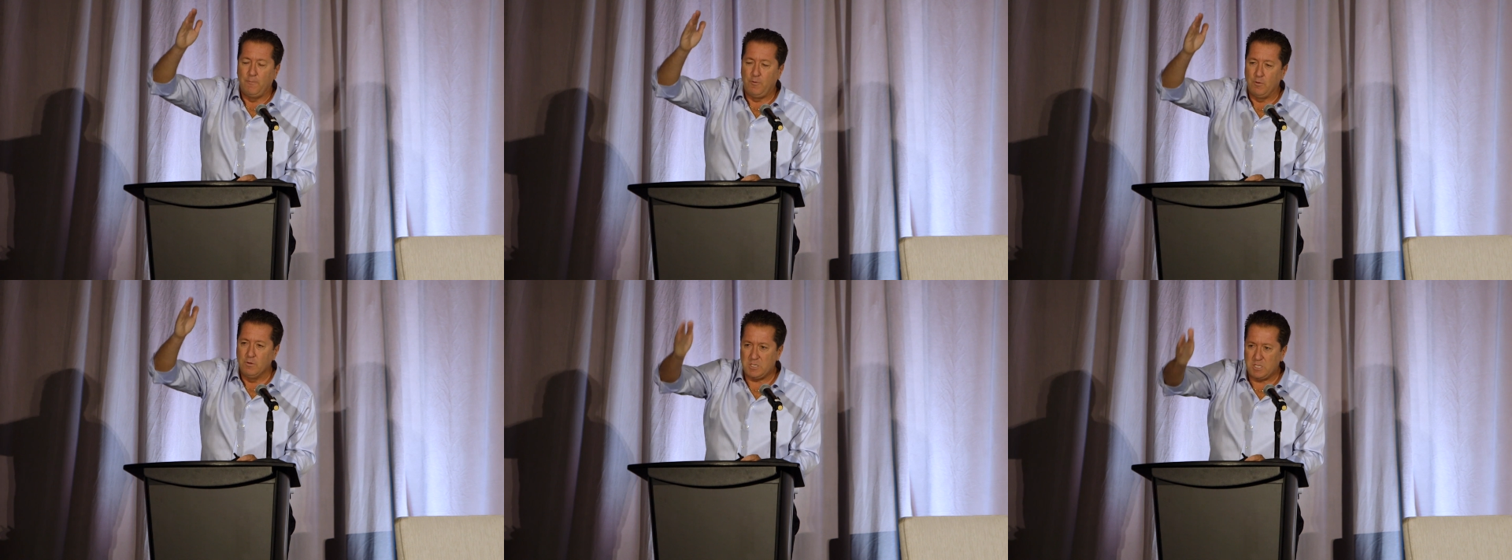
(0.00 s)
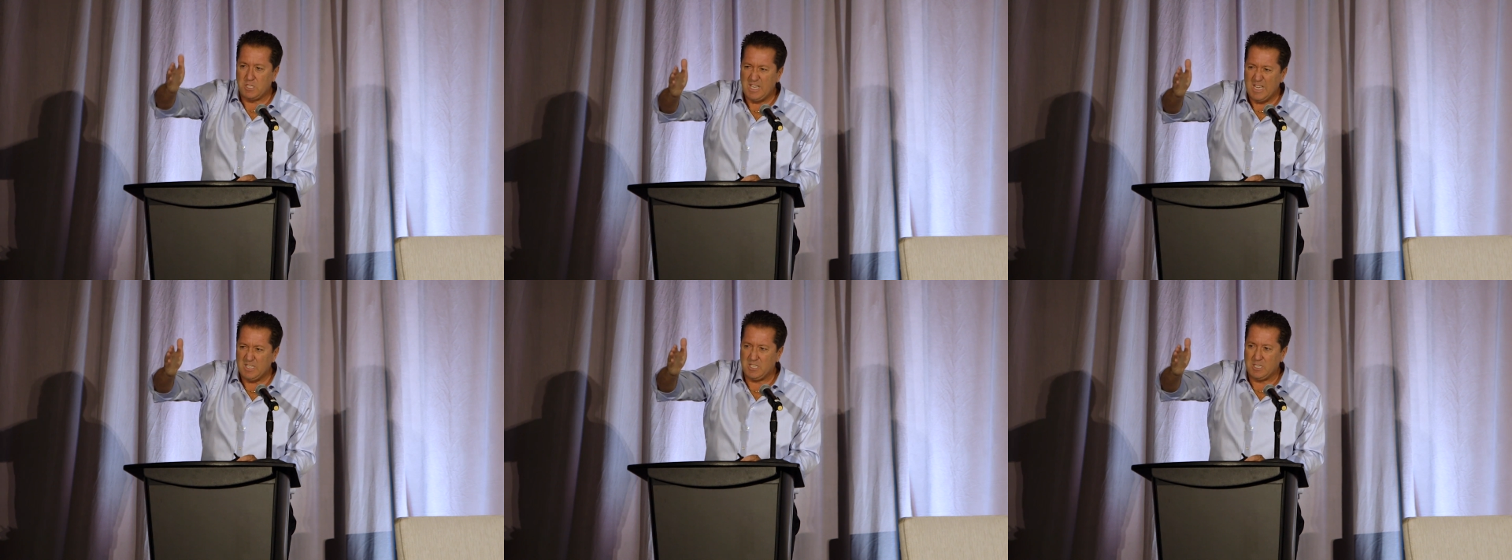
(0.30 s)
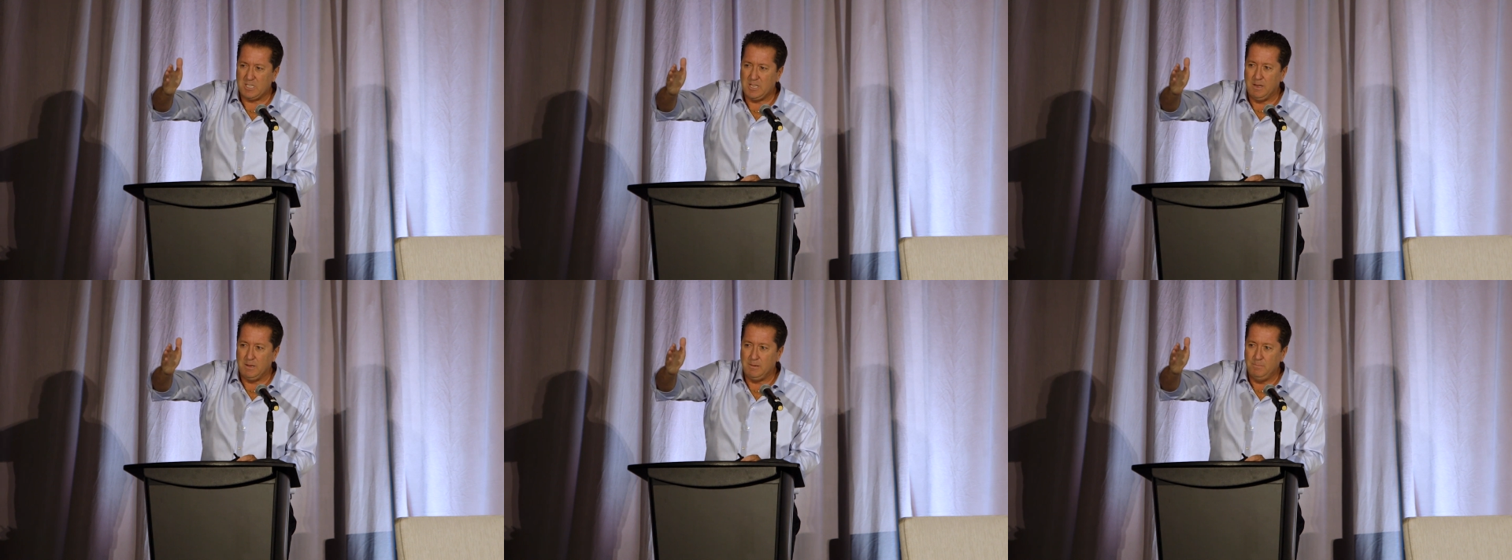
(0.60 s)
for
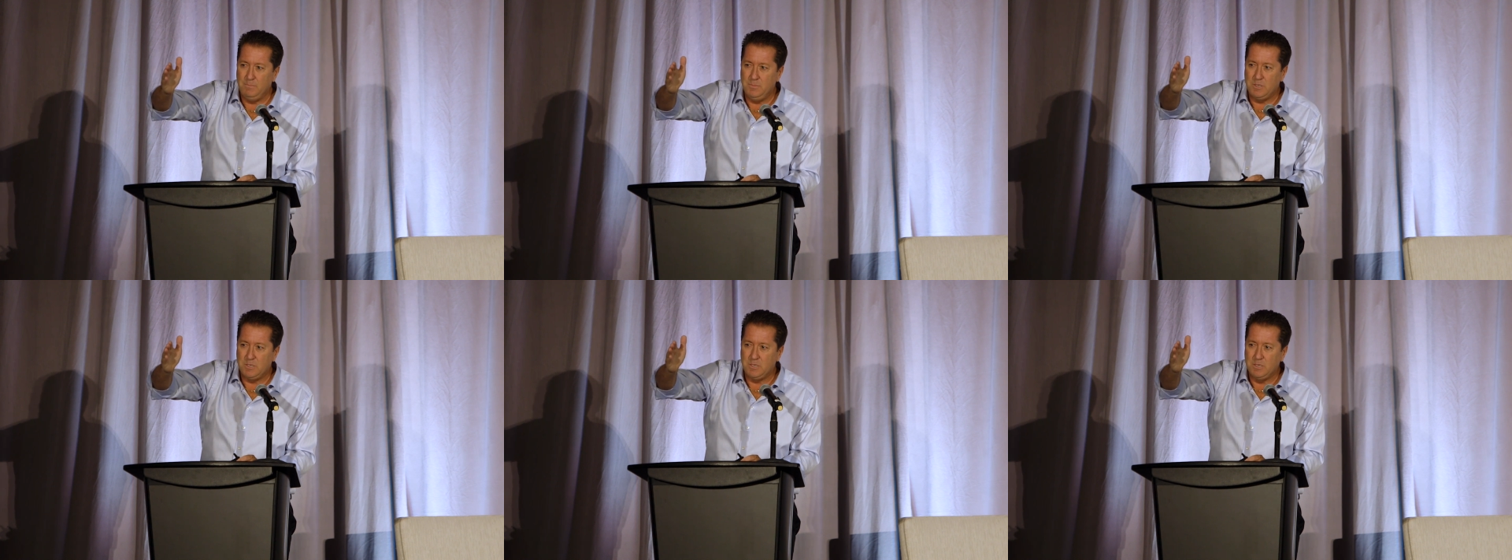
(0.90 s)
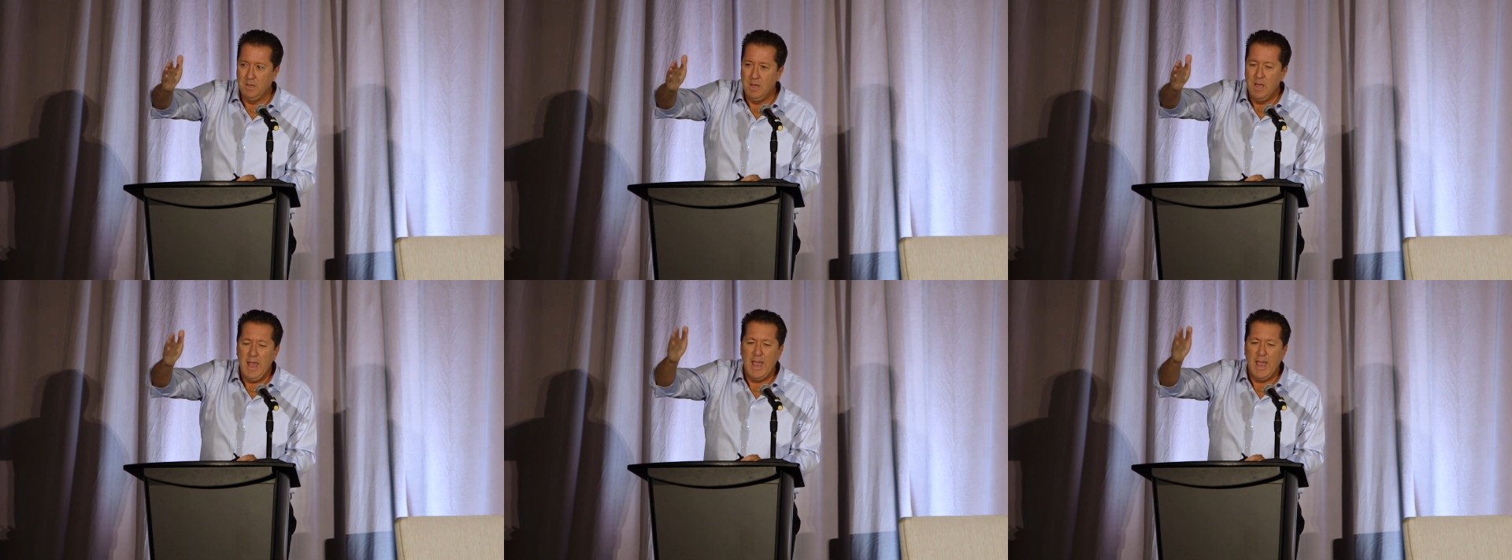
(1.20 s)
systems